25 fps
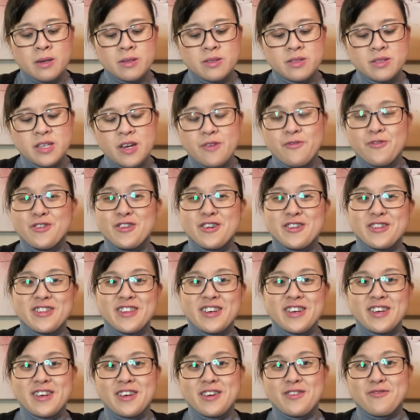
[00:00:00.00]

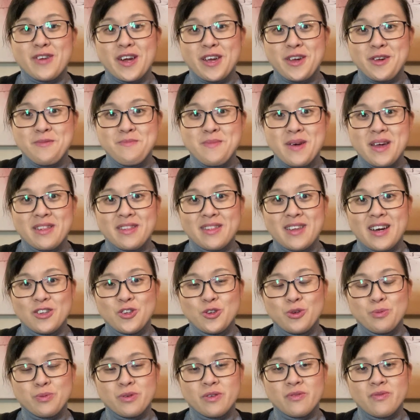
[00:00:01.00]
definitely recommend that
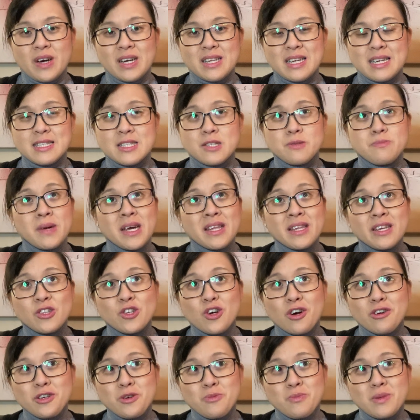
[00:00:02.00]
you provide as many
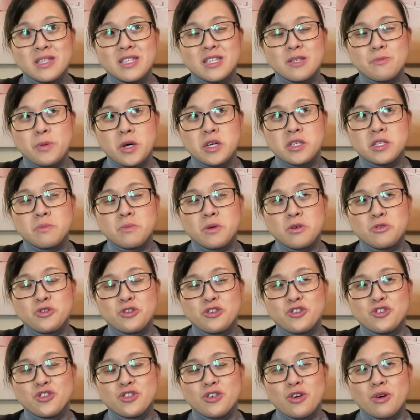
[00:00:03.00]
documents as possible to
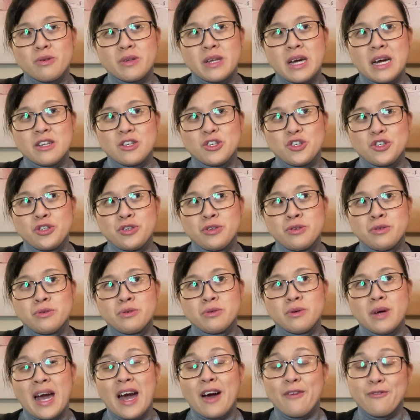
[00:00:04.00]
show that
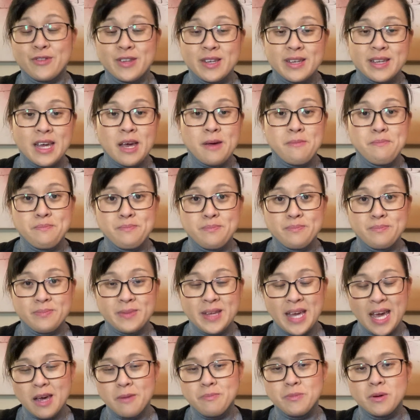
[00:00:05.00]
you have the
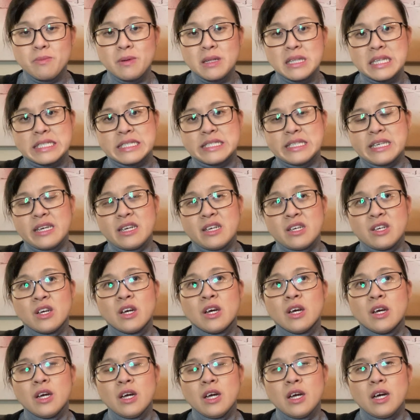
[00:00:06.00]
capability
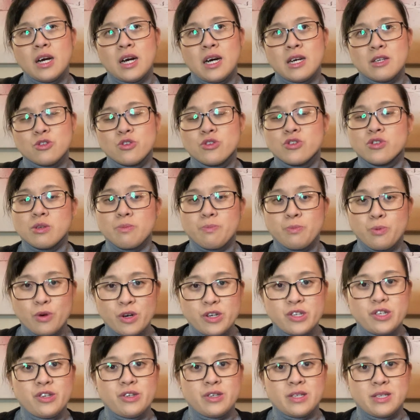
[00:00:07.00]
to
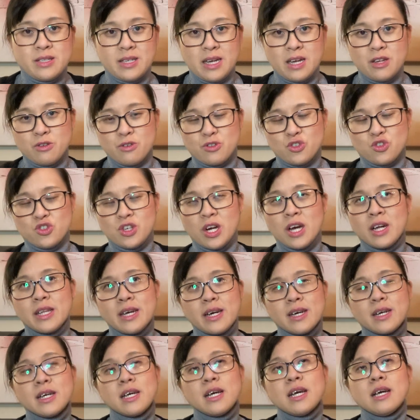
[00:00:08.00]
support your stay in
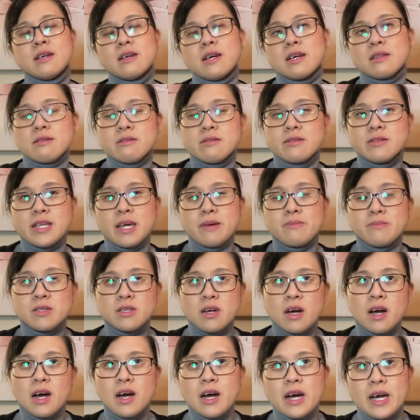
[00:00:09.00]
Australia. At the same
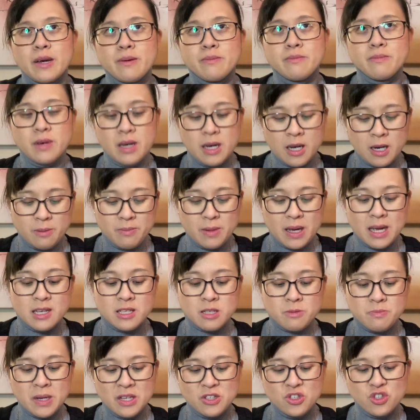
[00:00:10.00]
time,
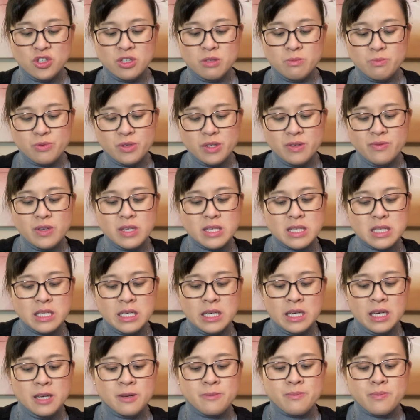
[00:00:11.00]
as mentioned
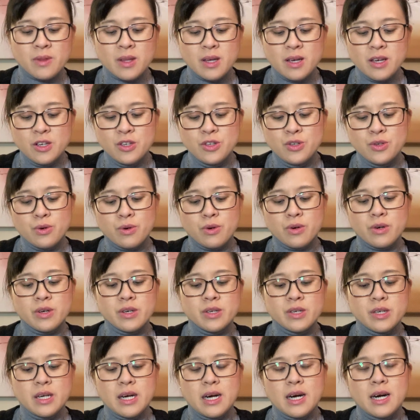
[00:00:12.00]
previously,
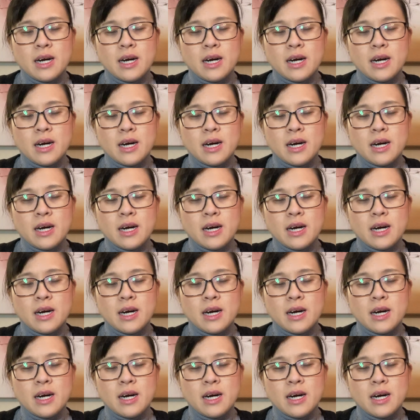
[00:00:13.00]
your